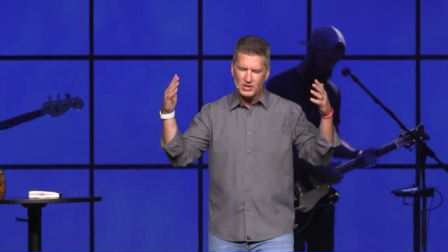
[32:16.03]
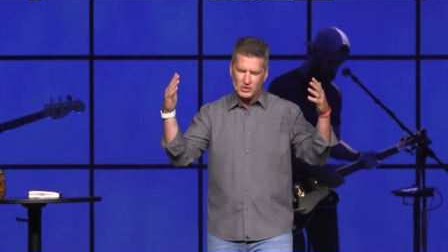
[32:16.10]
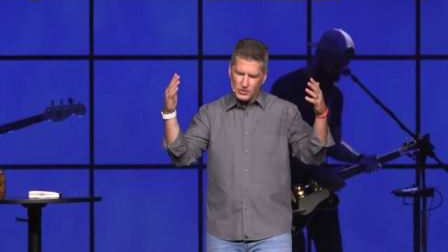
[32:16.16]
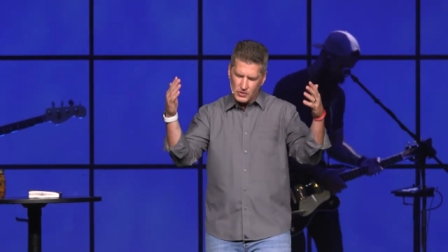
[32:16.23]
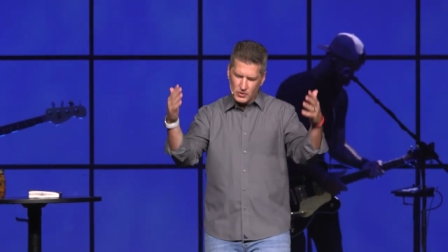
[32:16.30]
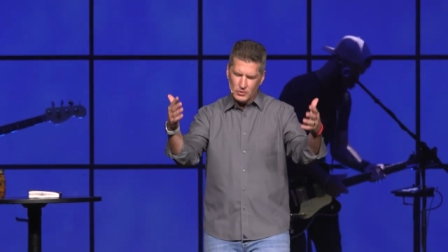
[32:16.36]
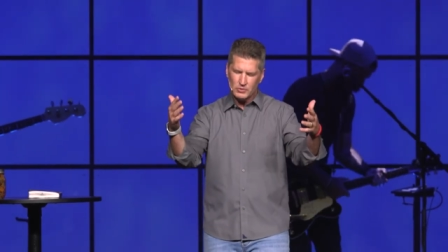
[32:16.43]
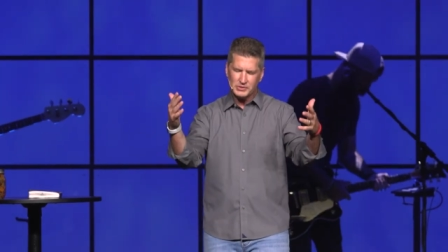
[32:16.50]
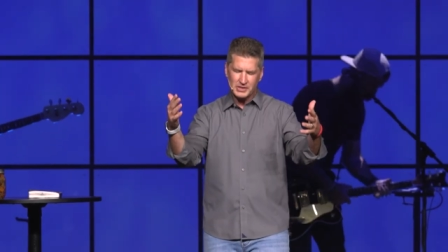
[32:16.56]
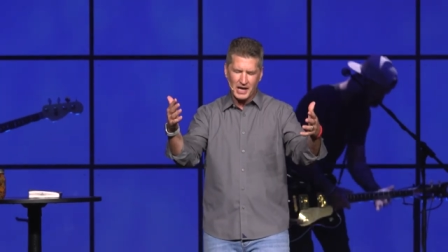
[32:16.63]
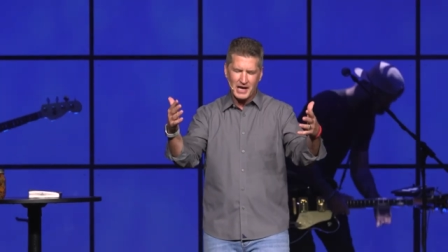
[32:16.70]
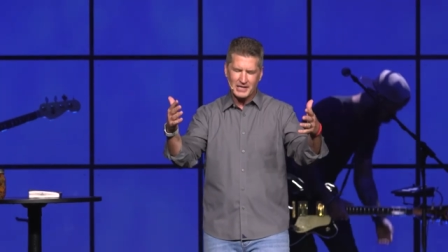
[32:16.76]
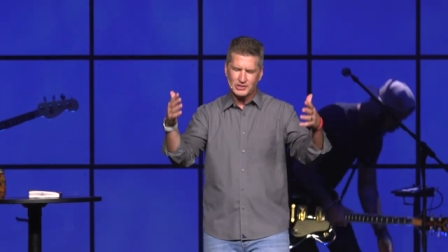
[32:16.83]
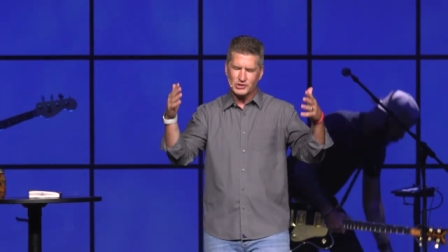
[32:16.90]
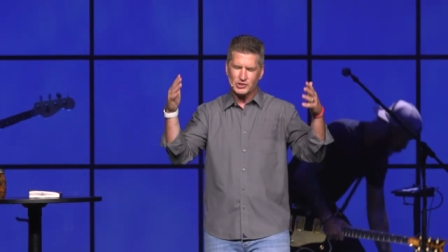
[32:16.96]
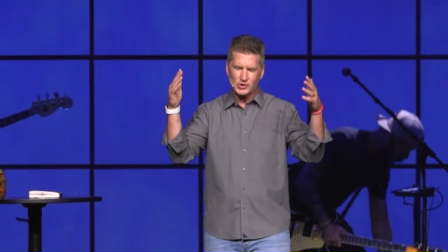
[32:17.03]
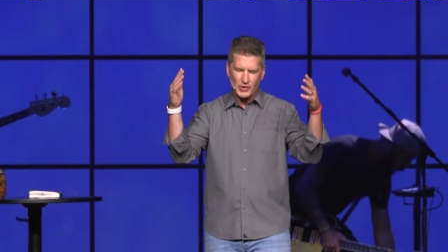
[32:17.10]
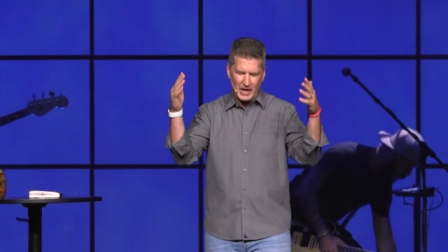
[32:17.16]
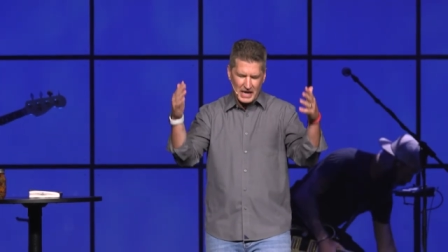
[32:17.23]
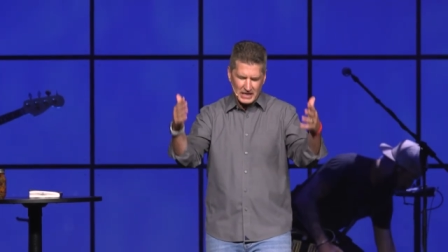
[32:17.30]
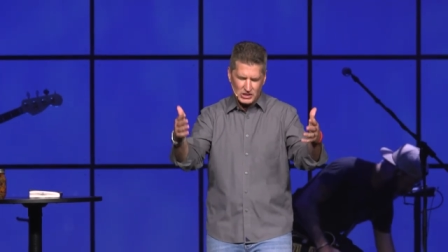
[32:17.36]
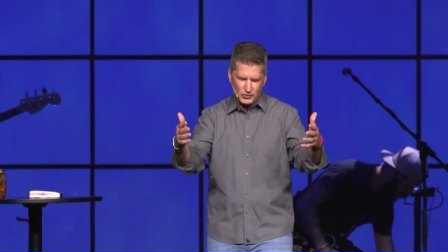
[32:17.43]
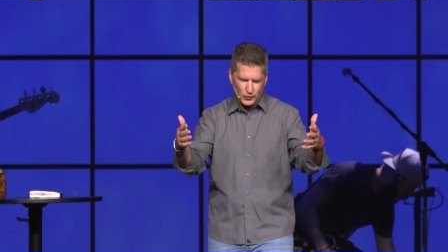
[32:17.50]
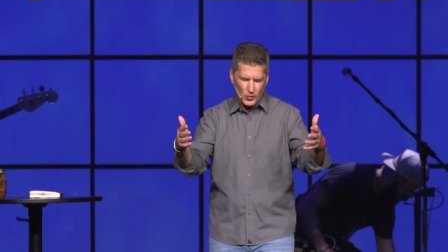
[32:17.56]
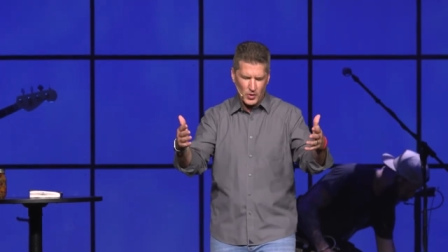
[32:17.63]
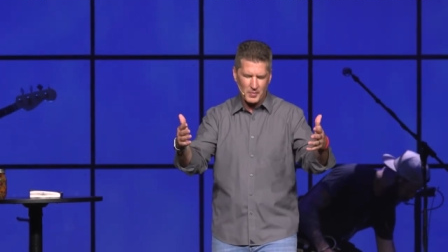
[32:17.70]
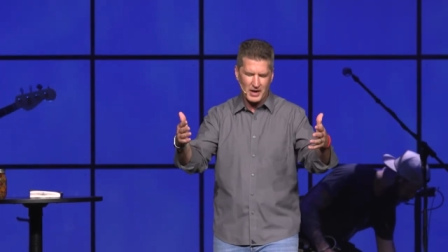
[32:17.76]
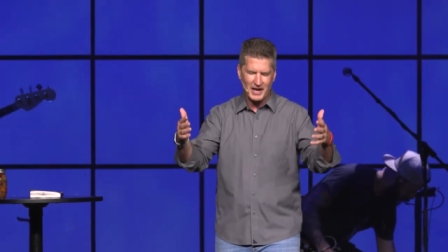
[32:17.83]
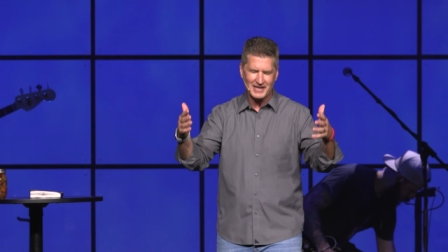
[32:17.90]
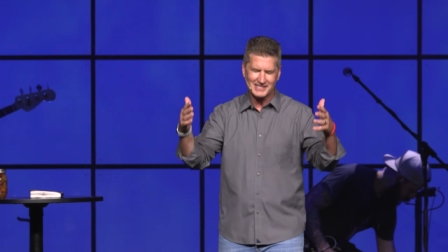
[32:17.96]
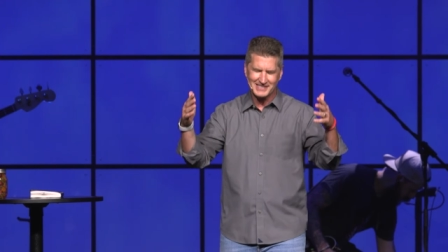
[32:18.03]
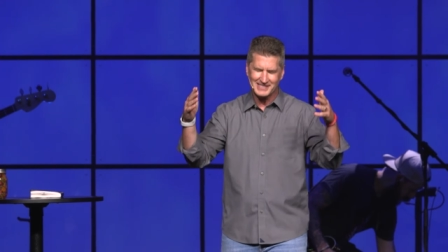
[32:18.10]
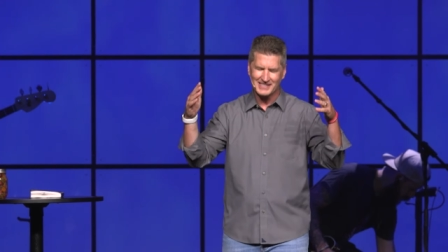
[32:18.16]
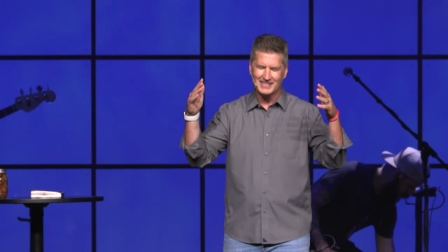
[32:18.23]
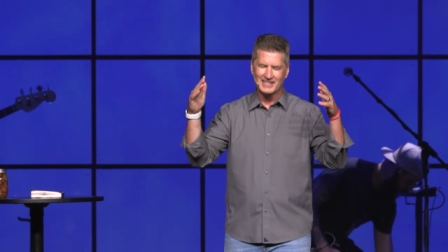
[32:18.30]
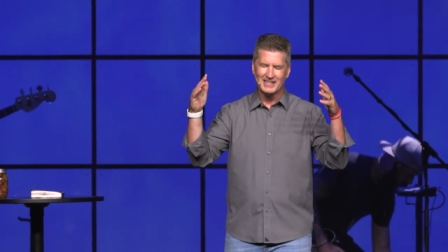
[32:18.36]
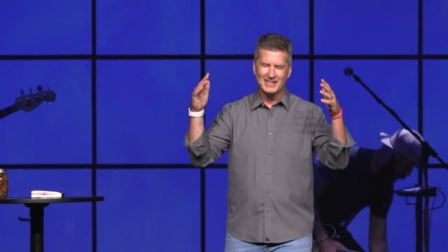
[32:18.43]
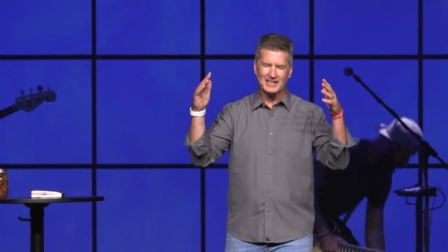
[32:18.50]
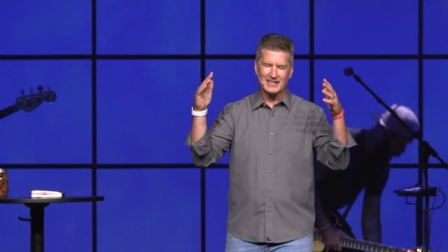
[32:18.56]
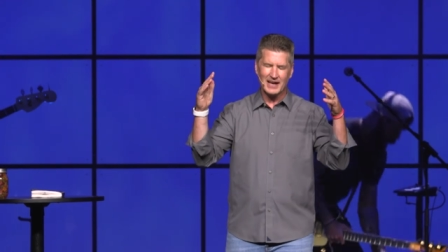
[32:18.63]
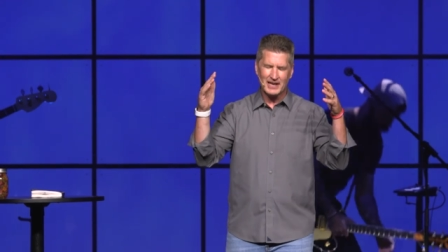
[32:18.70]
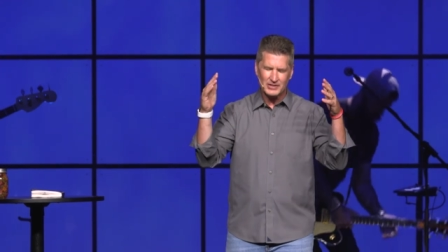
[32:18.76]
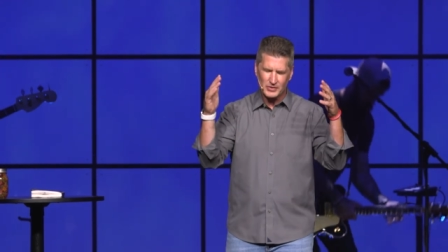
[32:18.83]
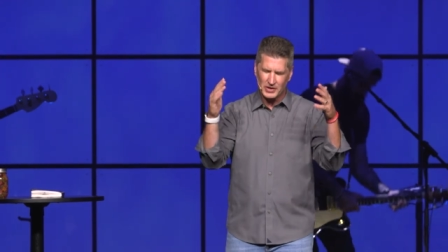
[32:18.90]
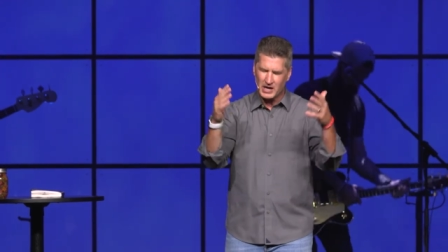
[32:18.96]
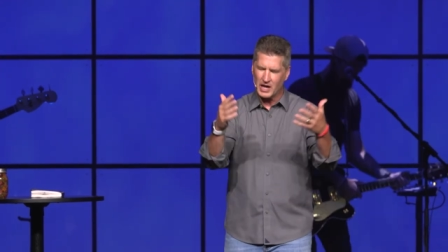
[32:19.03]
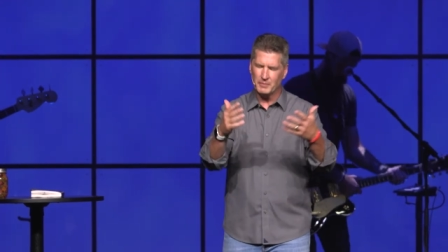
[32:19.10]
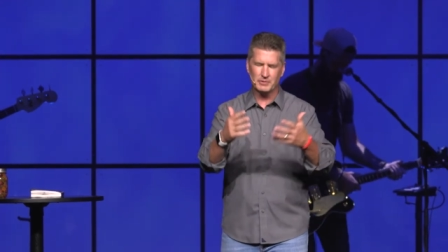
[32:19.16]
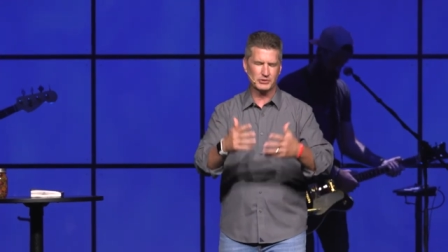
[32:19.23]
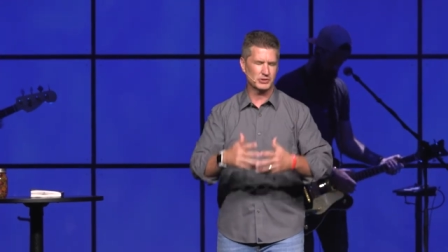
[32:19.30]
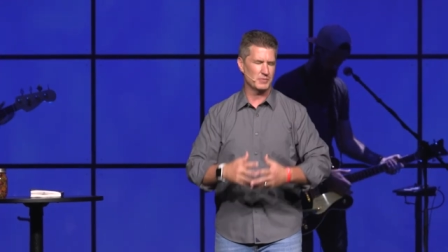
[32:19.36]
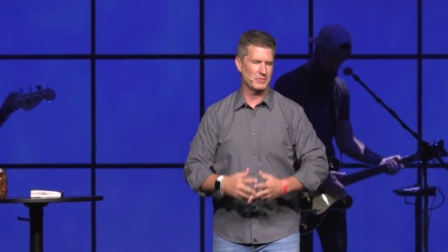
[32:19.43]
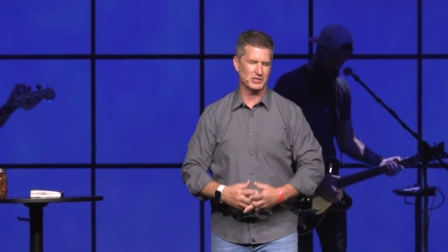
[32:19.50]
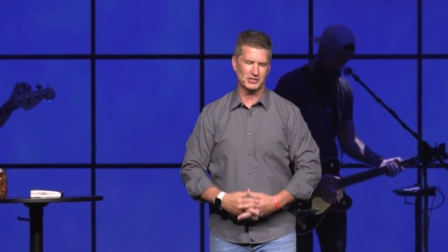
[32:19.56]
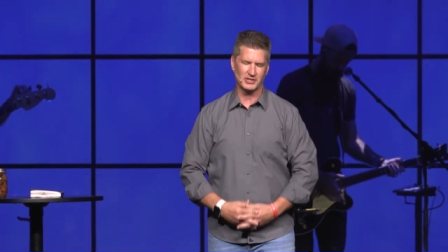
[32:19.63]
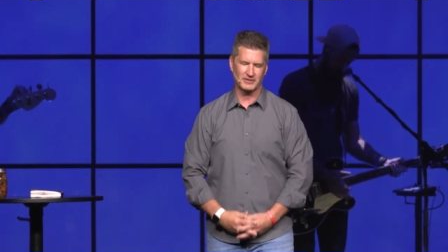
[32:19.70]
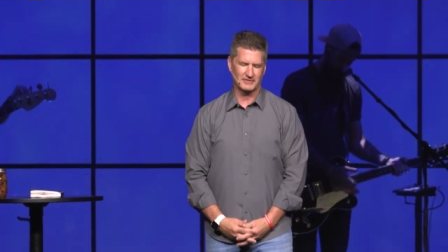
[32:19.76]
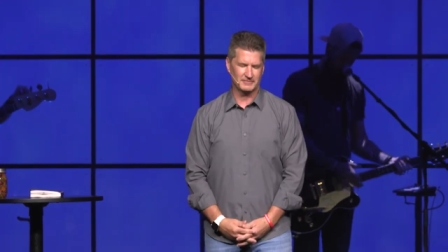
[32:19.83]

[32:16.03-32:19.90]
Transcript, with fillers: use us, transform us, God, to accomplish Your mission.